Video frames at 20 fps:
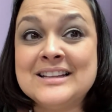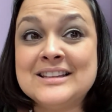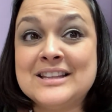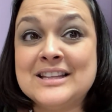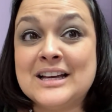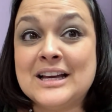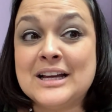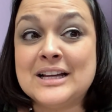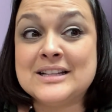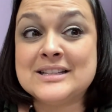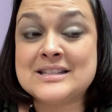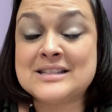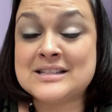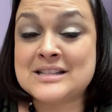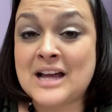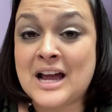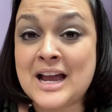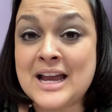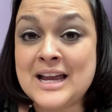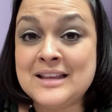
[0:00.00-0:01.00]
the
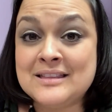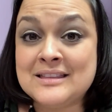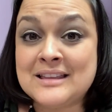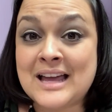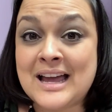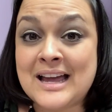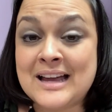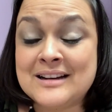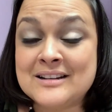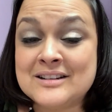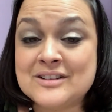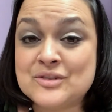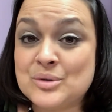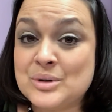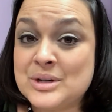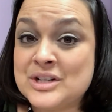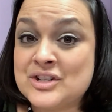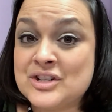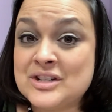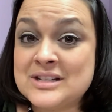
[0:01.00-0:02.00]
site that
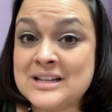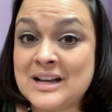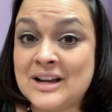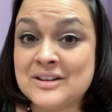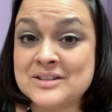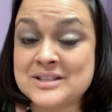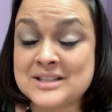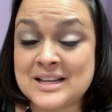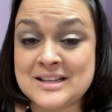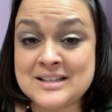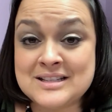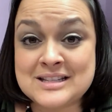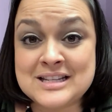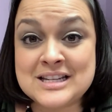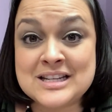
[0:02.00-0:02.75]
tradition tells us